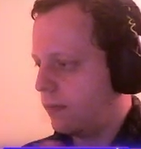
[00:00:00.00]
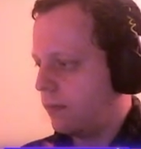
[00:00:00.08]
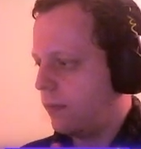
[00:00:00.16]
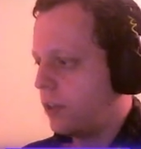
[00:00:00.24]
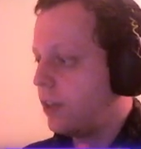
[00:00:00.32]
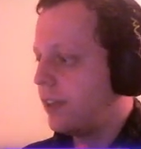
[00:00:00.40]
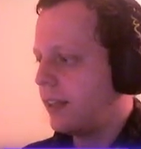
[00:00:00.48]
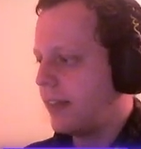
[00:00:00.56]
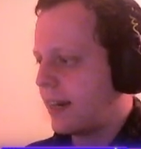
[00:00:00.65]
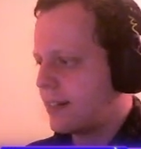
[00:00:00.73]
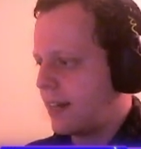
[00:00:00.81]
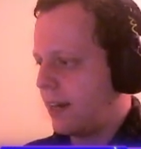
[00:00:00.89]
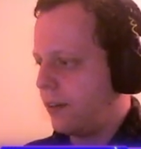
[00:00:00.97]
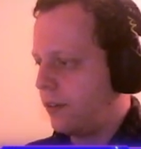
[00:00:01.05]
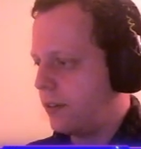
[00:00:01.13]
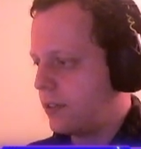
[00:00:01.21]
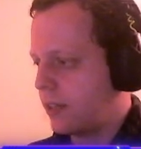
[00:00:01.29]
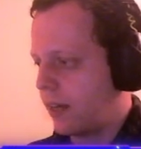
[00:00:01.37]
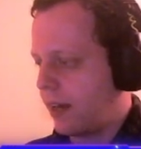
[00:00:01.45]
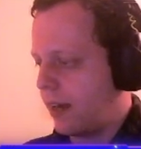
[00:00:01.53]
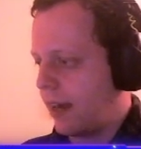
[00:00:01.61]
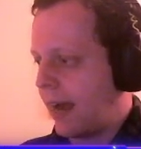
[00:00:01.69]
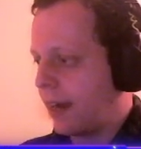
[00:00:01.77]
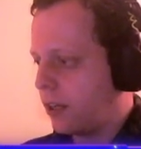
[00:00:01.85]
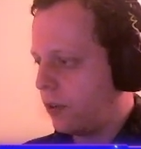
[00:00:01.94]
Do you think that sounds
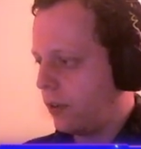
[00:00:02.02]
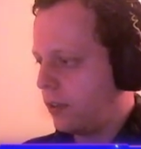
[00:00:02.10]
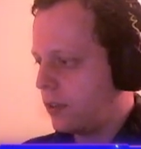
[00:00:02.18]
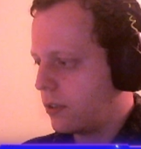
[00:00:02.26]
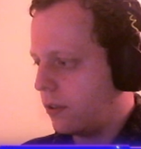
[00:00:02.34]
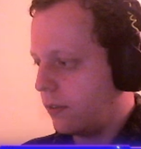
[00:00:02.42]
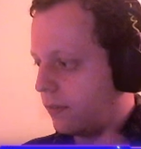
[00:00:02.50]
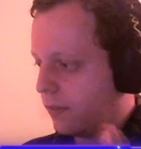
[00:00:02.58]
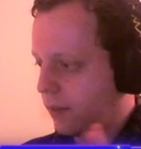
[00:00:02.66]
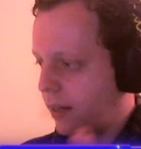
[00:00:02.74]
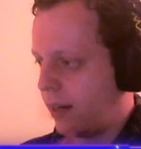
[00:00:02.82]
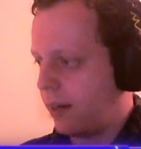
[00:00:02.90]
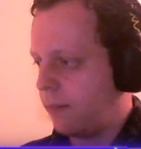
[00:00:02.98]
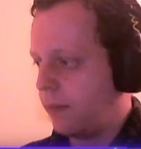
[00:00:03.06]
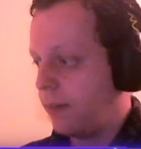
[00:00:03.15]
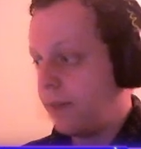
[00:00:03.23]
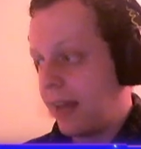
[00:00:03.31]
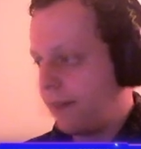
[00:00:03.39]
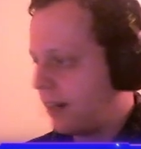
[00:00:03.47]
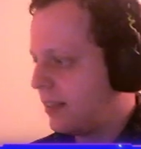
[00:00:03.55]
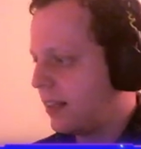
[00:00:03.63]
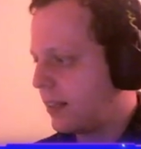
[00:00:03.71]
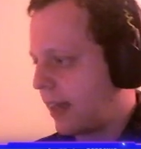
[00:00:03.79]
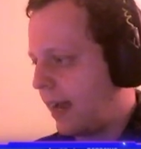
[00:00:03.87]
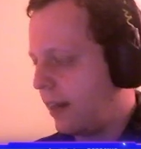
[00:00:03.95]
accurate? If you have anything
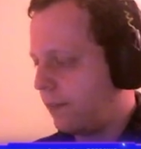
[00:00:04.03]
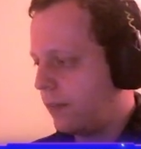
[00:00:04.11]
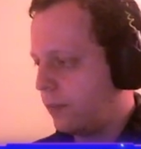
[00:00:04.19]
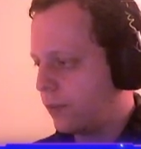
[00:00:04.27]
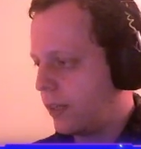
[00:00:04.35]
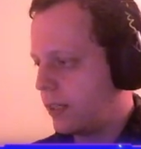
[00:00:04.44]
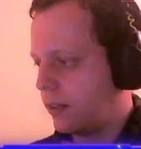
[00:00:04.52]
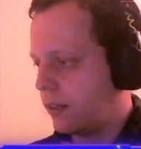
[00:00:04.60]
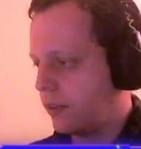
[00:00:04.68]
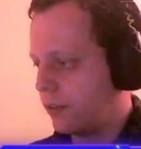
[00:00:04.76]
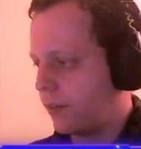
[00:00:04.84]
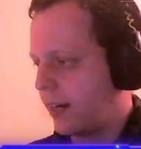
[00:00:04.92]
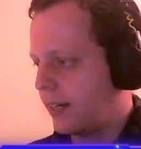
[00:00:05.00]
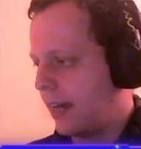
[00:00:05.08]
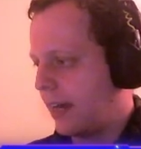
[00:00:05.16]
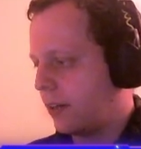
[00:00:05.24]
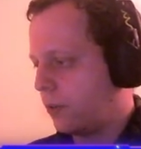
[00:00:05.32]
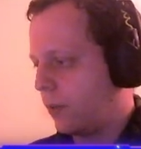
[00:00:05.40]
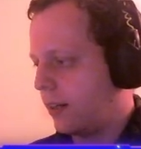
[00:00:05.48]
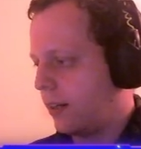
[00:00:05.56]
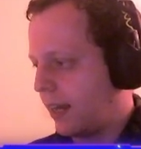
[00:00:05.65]
to add, feel free to write it down as well.